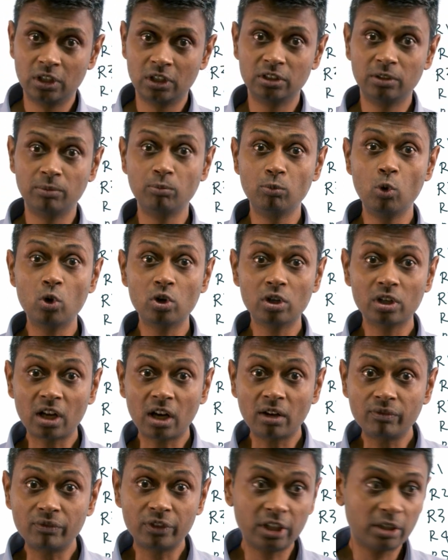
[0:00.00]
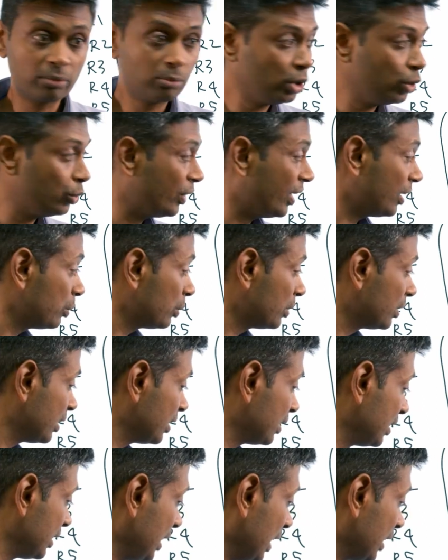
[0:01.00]
The more comfortable you get with
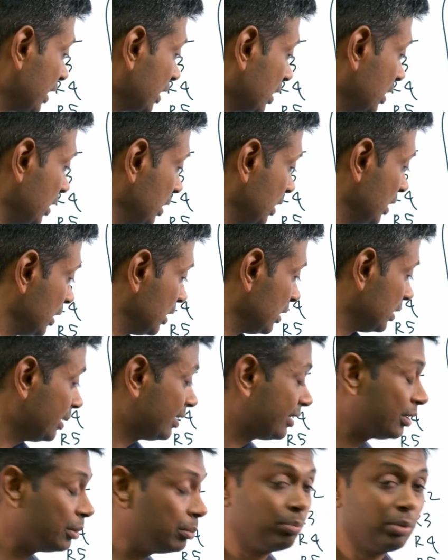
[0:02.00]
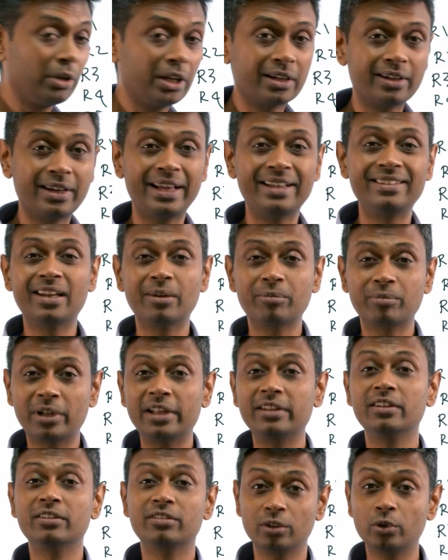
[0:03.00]
that, the simpler exams
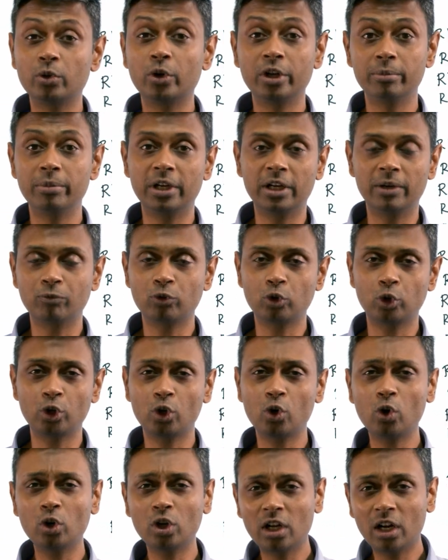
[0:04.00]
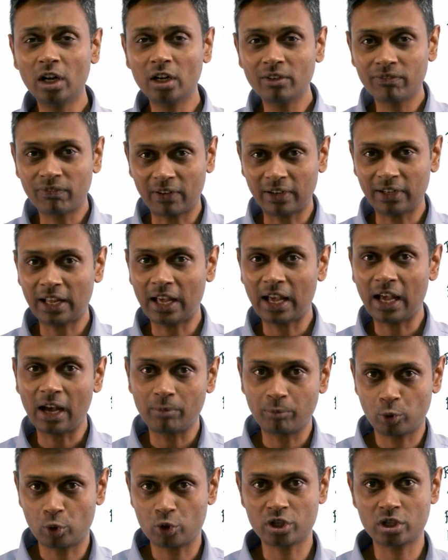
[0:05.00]
like this is going to become. So you're going to learn funda
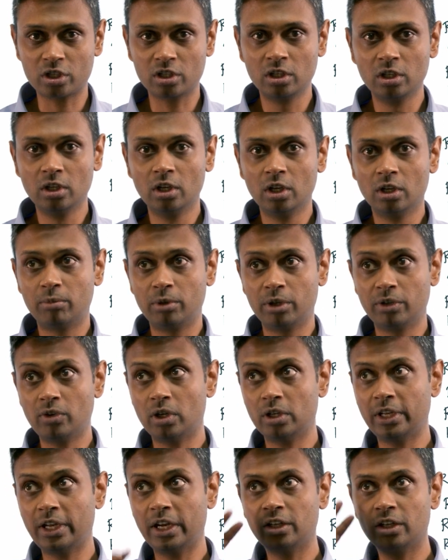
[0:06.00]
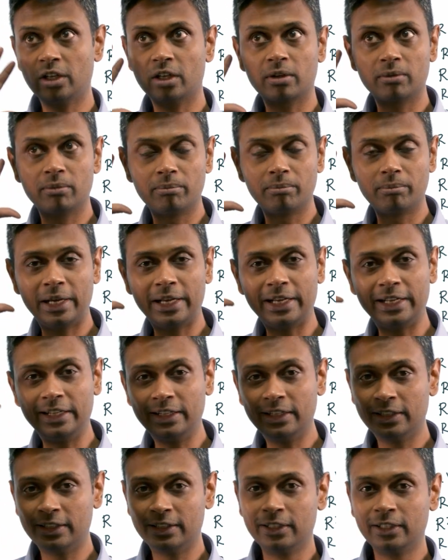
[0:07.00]
approaches, but you've got to get your
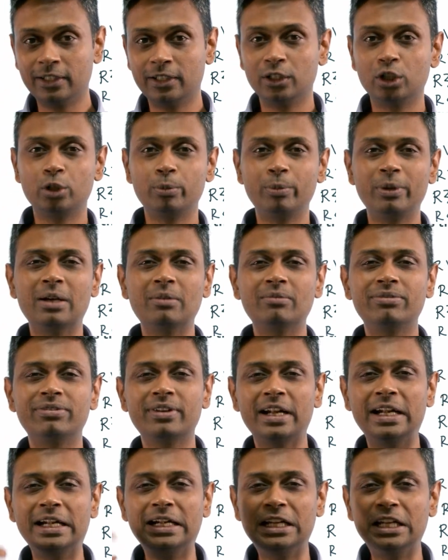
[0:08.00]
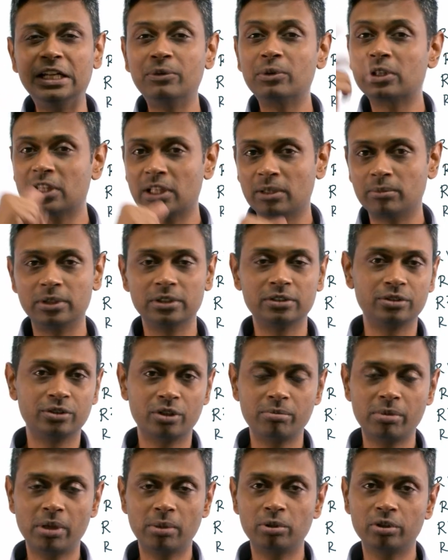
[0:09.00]
mind to become friendly with numbers. You
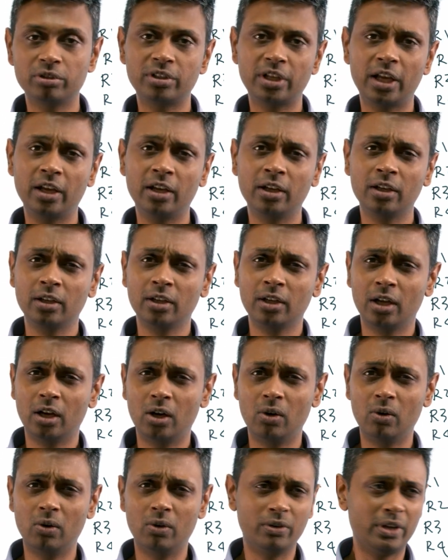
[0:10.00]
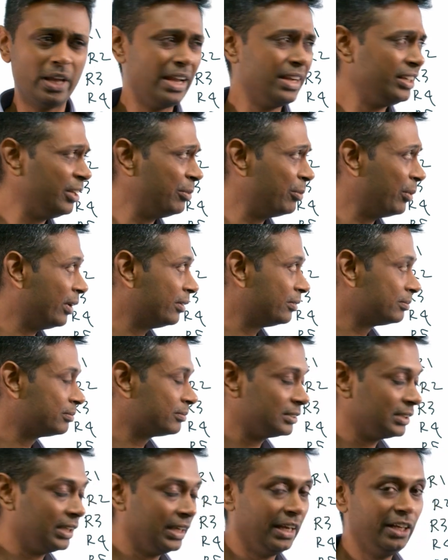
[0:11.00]
should be able to say, oh, 81
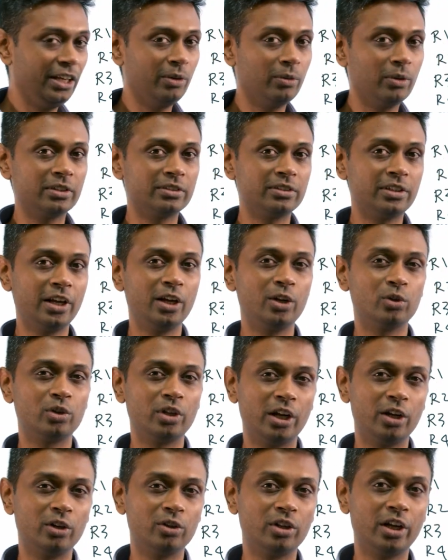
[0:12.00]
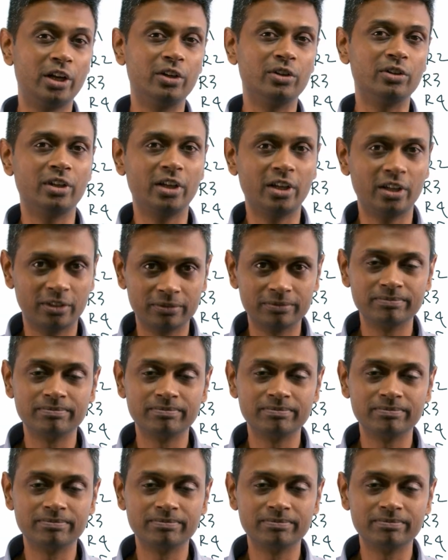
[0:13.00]
is 3 into 3 into 3 into 3.